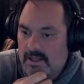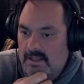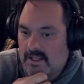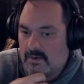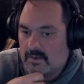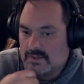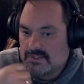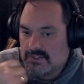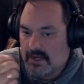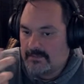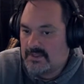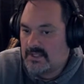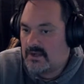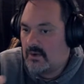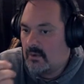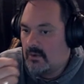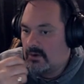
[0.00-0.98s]
there was
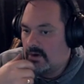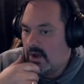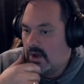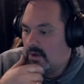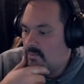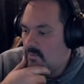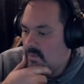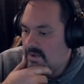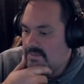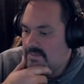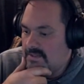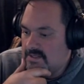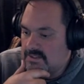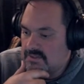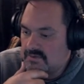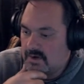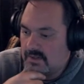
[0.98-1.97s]
something going on with
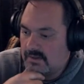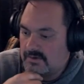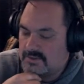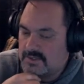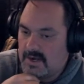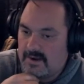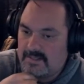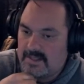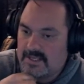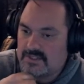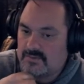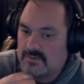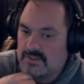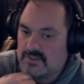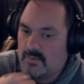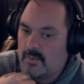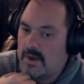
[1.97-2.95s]
this trailer tire. That's the
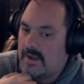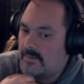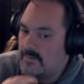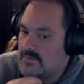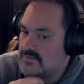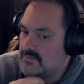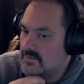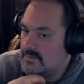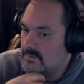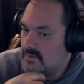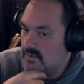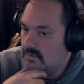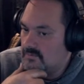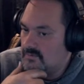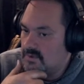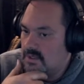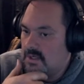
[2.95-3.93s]
reason why it was
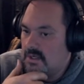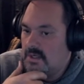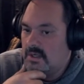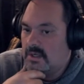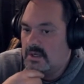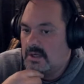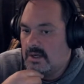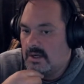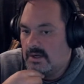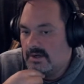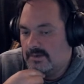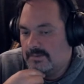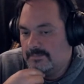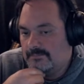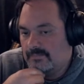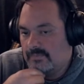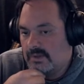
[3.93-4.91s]
removed.
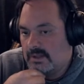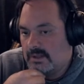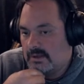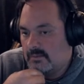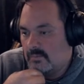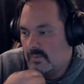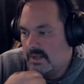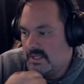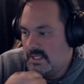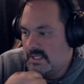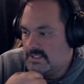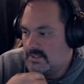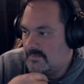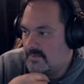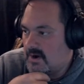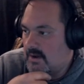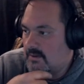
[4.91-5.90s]
Um, we need
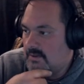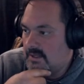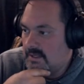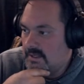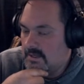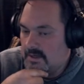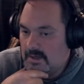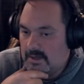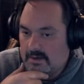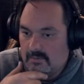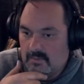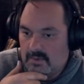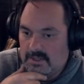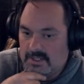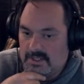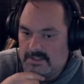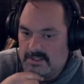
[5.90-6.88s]
to probably uh,
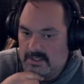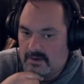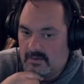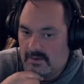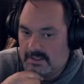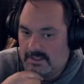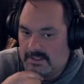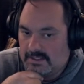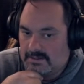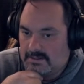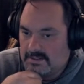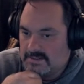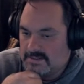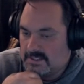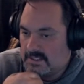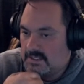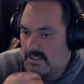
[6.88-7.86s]
we need to go ahead and get
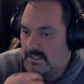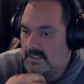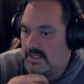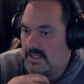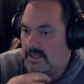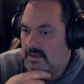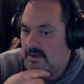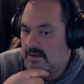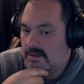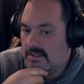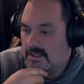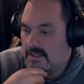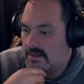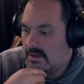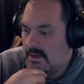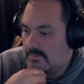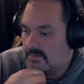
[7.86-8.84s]
this in and get a
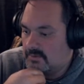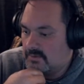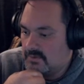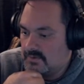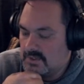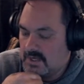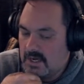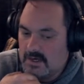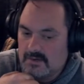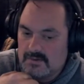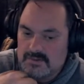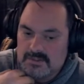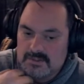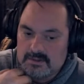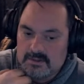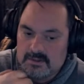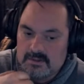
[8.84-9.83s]
get a couple new
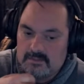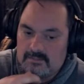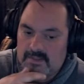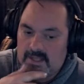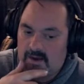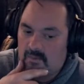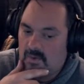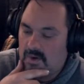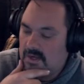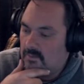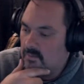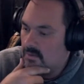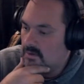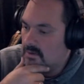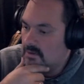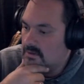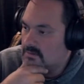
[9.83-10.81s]
tires. Um, that way
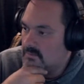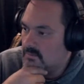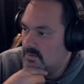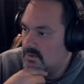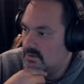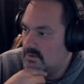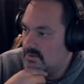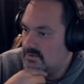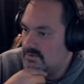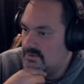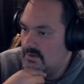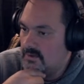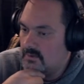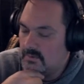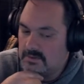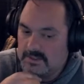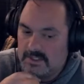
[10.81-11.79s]
we're we're good to
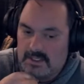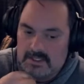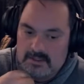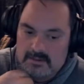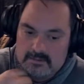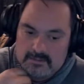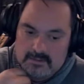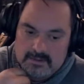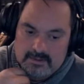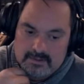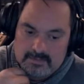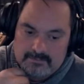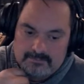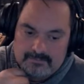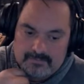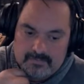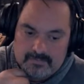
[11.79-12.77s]
go on that.
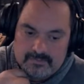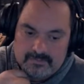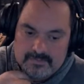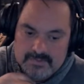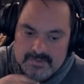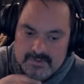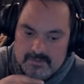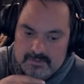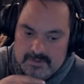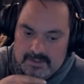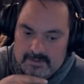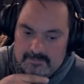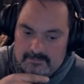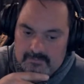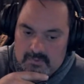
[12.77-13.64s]
Um, so yeah.